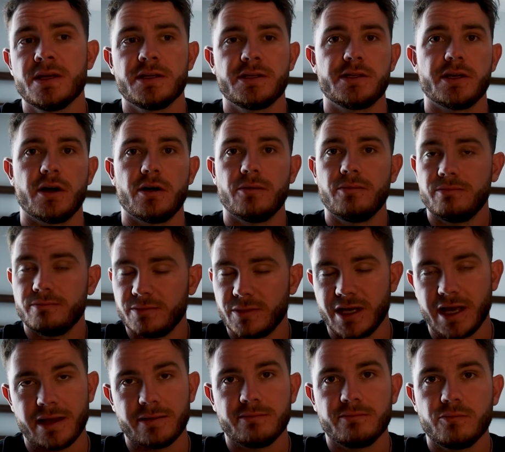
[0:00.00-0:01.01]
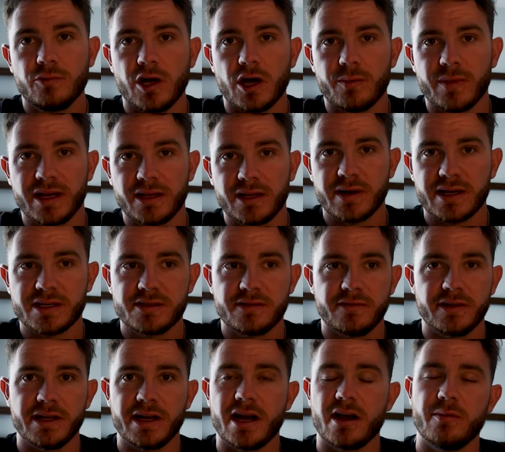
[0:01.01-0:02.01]
So again, we all best
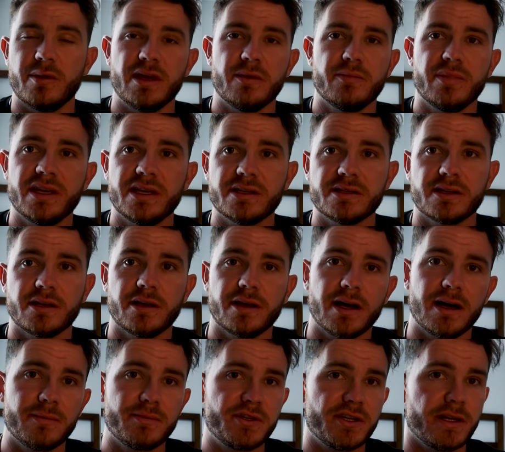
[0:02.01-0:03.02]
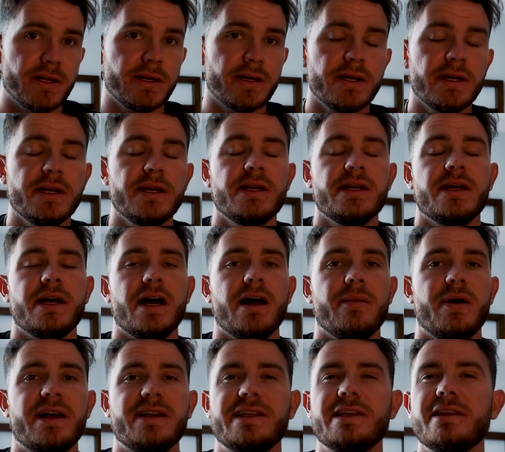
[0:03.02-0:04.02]
of it. Airbnb is a good option.
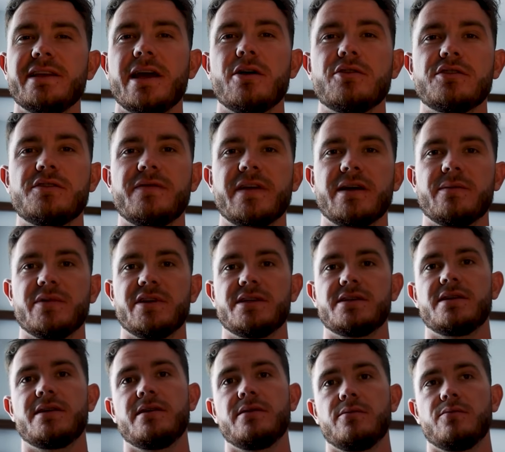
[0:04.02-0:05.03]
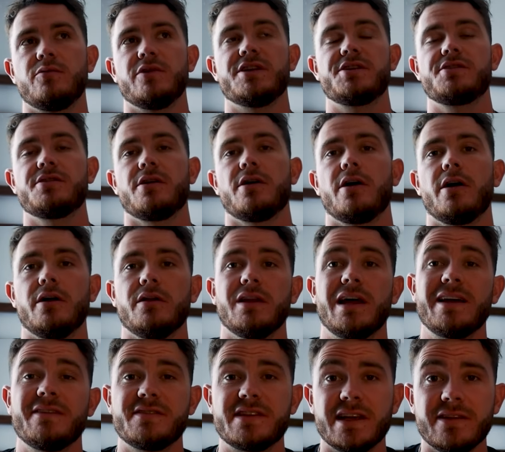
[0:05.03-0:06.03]
Um, ideally, host families, which are
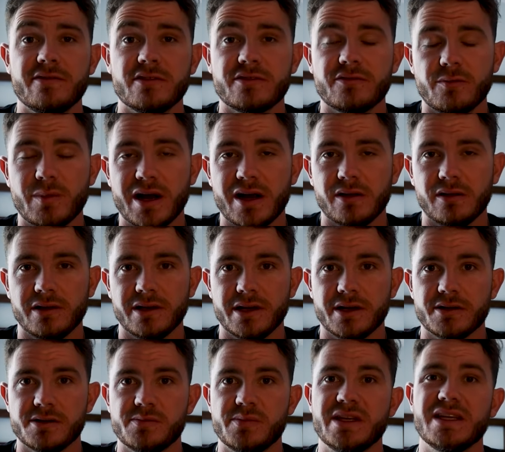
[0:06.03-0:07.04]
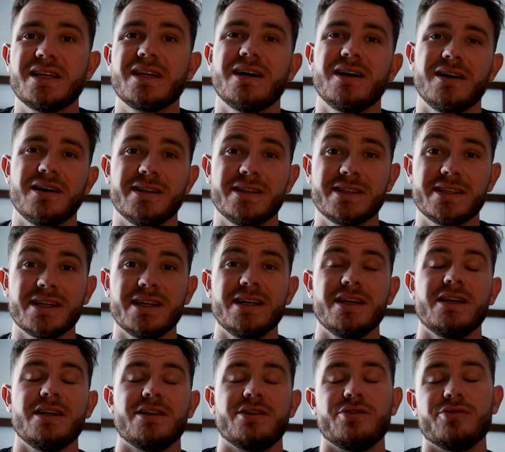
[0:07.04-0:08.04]
lifesavers for minor leaguers because
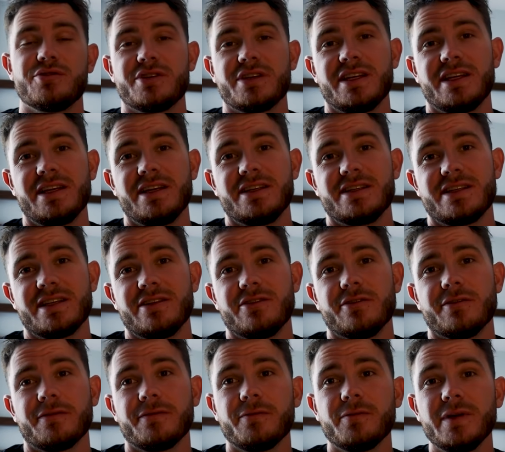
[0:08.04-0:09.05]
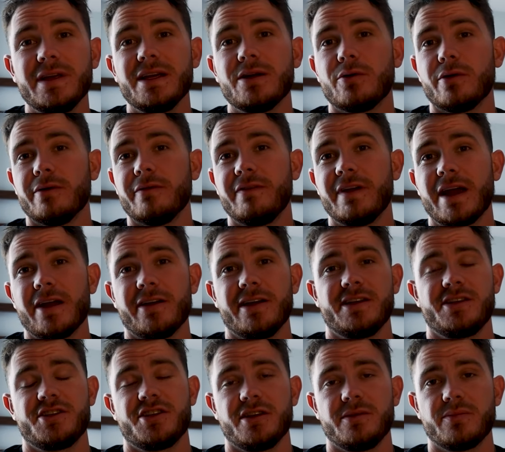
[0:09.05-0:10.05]
usually it is either free or very
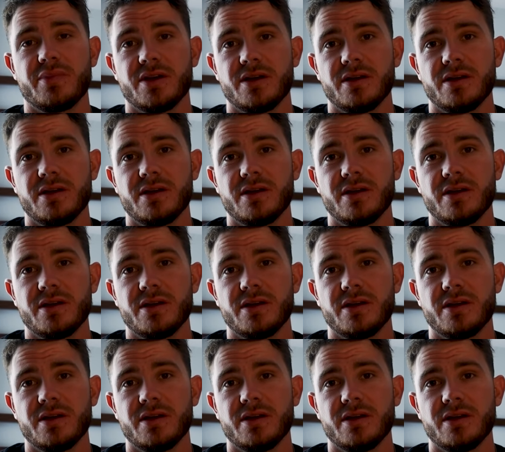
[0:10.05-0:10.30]
cheap.